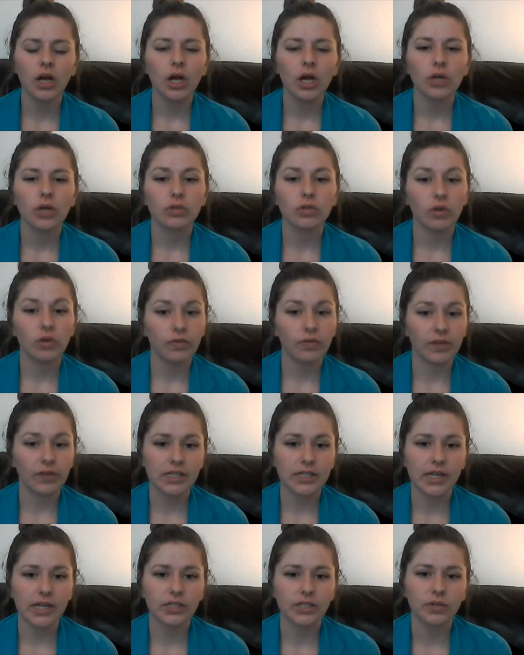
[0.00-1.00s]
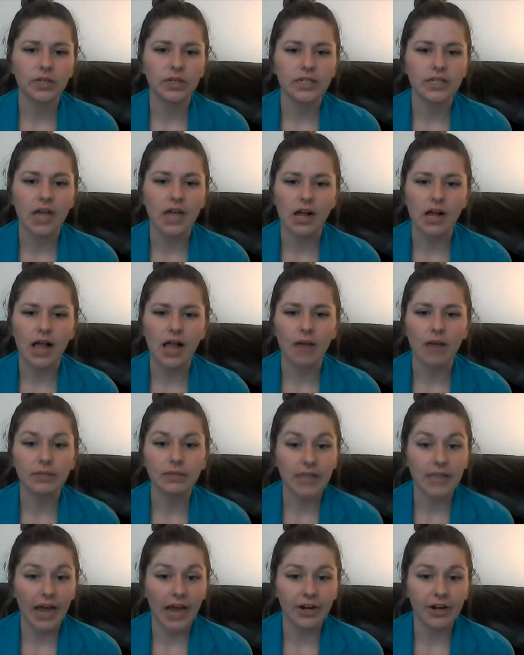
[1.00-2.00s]
So first, as you could tell, I was
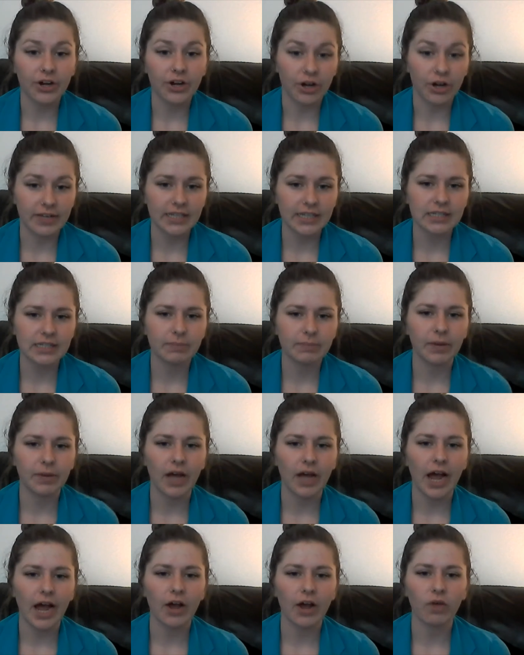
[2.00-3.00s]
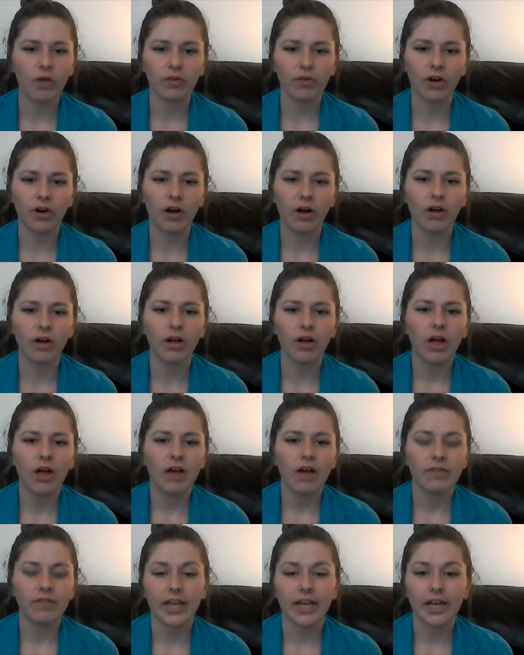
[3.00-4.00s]
kind of nervous, but I overall
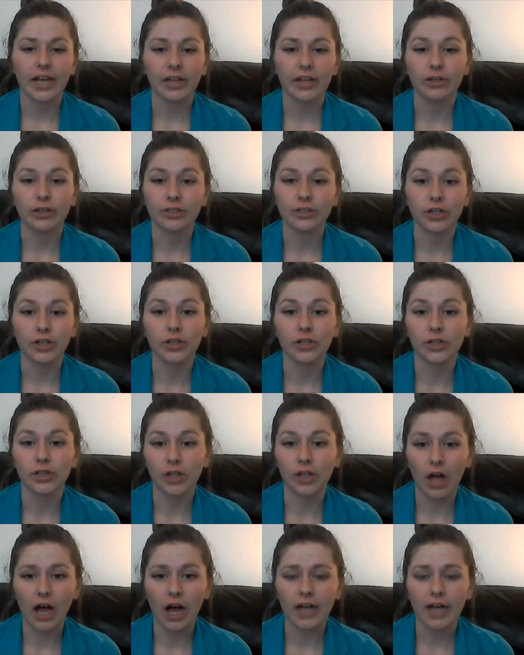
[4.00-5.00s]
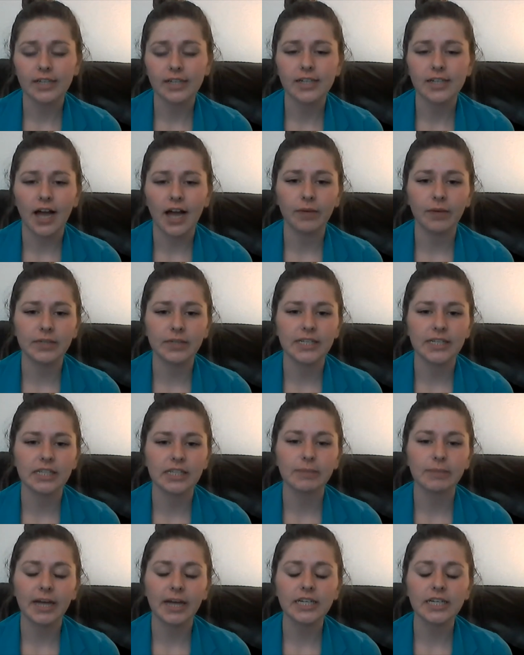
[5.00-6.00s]
felt like I learned a lot. I was
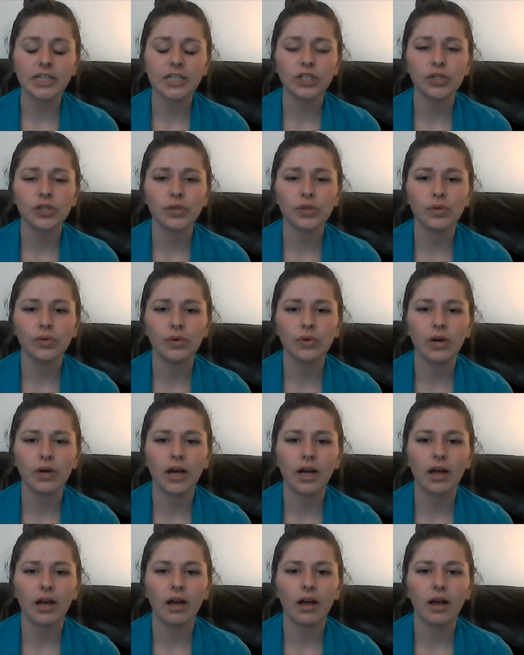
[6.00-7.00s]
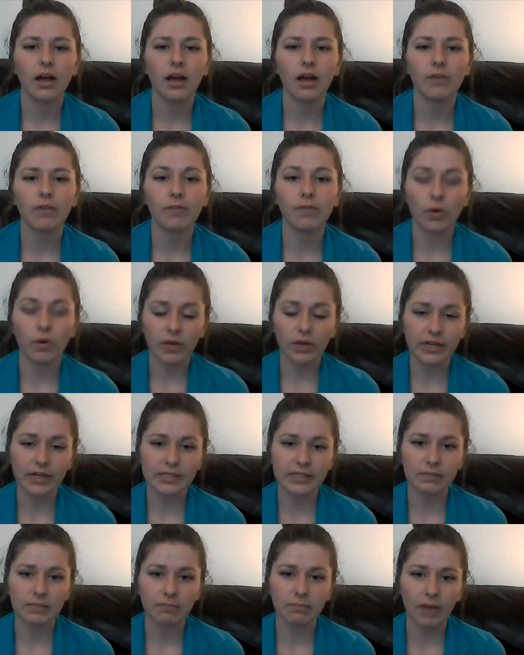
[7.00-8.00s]
expecting to
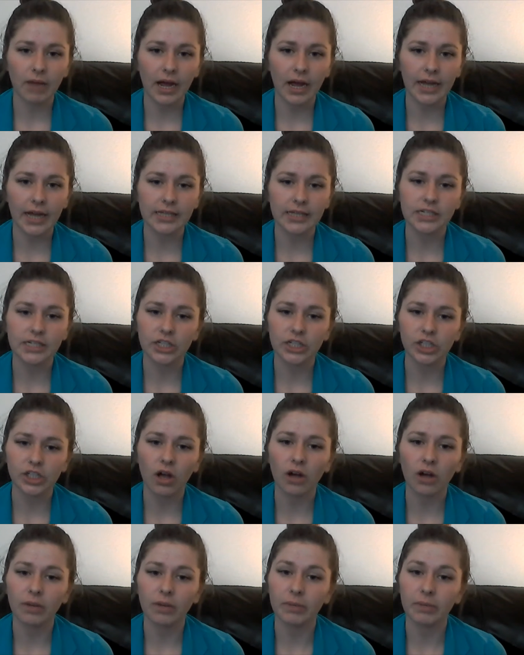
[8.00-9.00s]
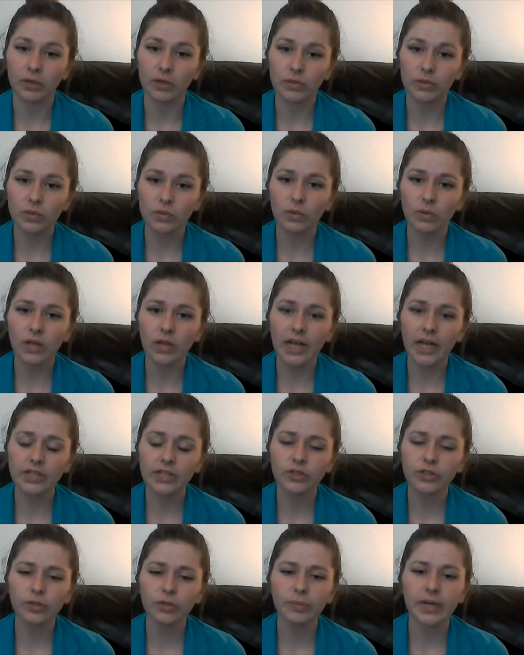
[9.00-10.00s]
focus my teaching on a middle school
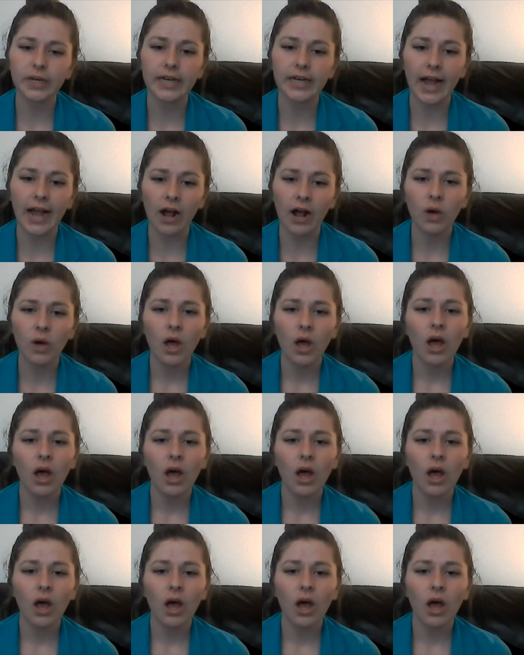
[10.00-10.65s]
classroom, but now